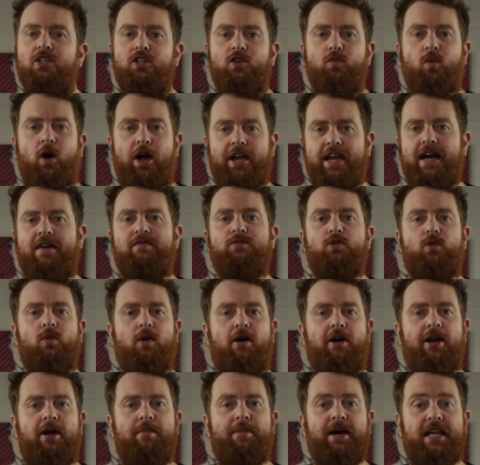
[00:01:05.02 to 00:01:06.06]
you won't have to
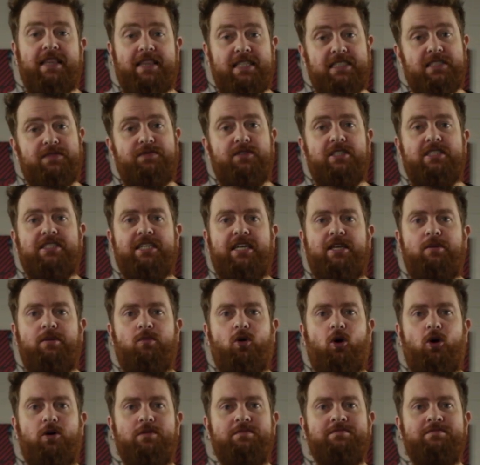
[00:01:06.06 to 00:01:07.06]
worry about this fix anymore.